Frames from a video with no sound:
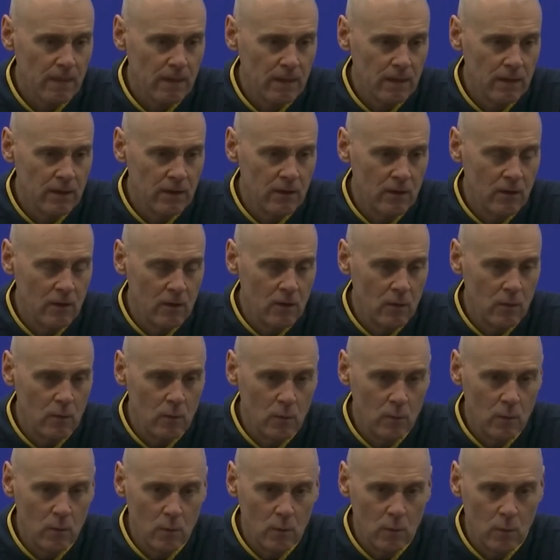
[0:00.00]

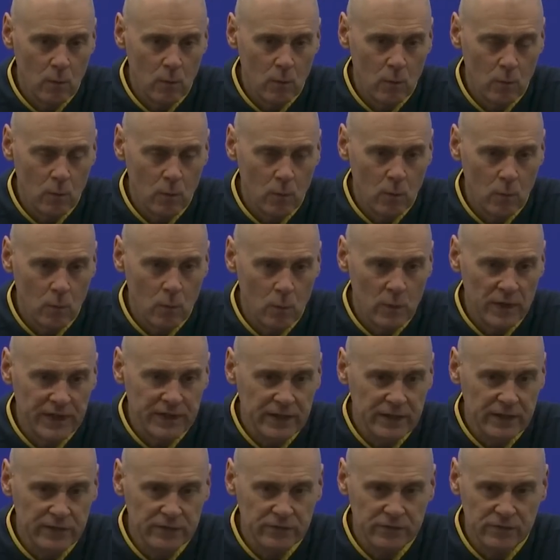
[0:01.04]
know, when
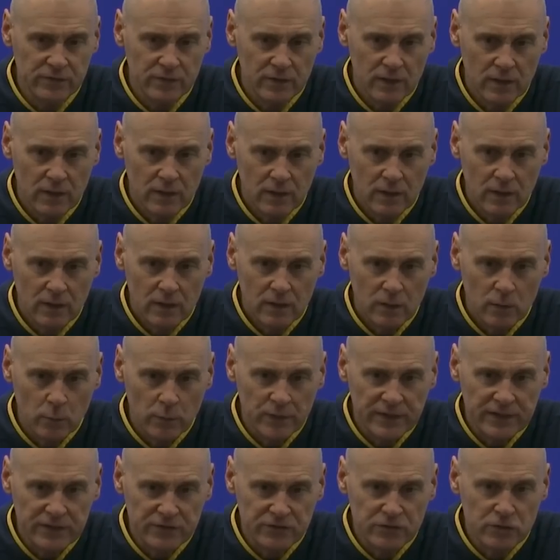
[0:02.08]
he's
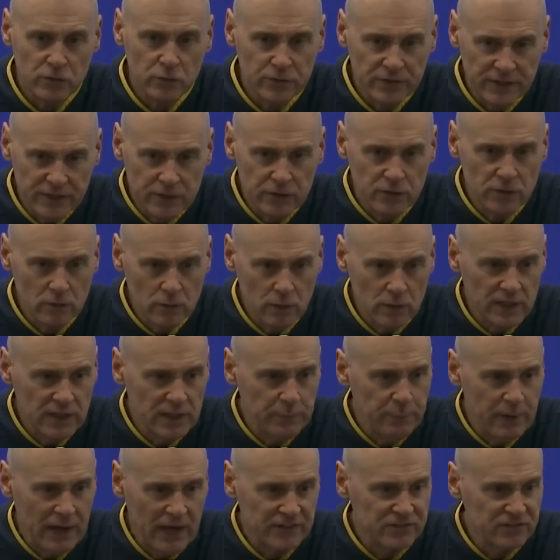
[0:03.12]
tuned into it,
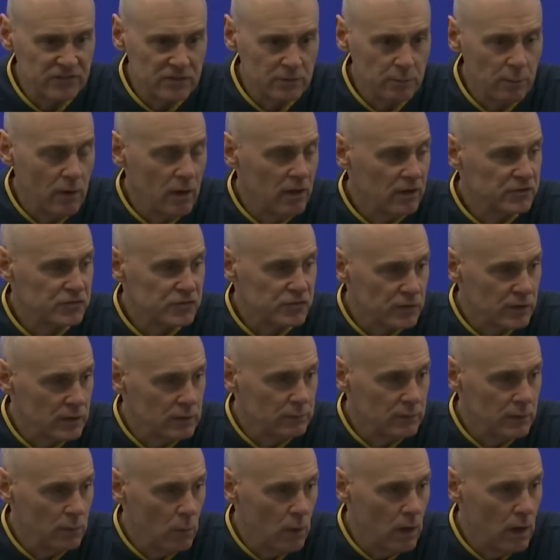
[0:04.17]
he passes the ball
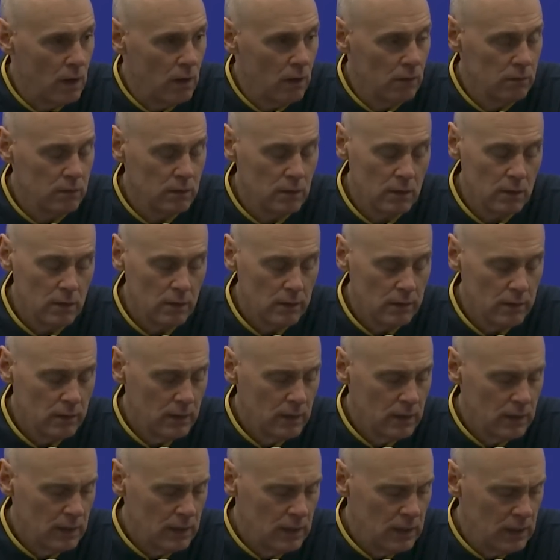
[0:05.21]
extremely well.
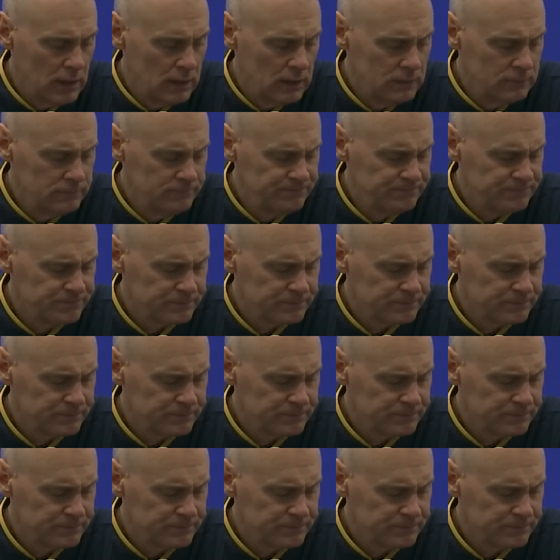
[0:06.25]
But,